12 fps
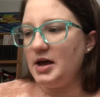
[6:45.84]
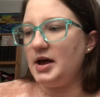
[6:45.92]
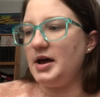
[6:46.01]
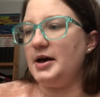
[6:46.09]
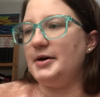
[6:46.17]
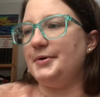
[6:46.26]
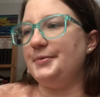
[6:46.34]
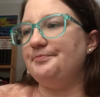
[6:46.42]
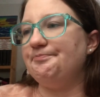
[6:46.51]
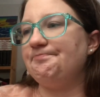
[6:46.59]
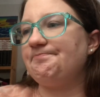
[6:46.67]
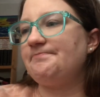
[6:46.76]

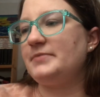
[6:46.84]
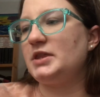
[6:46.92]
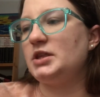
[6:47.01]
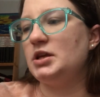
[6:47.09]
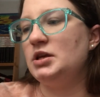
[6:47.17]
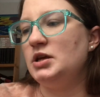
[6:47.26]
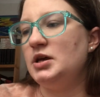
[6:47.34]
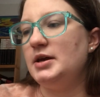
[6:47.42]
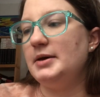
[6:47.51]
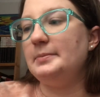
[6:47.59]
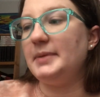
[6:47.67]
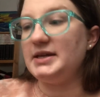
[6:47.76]

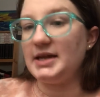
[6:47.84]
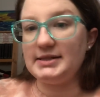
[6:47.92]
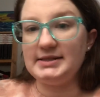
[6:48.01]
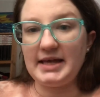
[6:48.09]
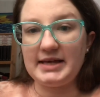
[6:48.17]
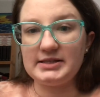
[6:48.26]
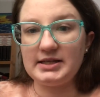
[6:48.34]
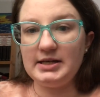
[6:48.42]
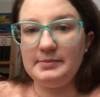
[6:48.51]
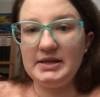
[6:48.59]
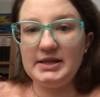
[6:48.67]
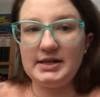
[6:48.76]
But yes, that's going to
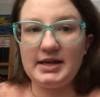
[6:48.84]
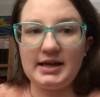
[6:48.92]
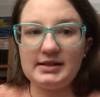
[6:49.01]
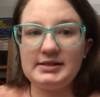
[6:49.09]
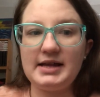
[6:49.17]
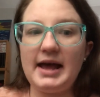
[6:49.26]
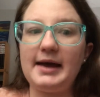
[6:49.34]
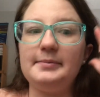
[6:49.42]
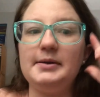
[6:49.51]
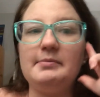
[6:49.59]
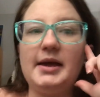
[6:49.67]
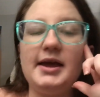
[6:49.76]
be the next
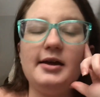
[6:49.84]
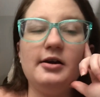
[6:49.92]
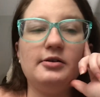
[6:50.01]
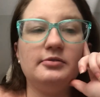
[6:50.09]
Happy Mail.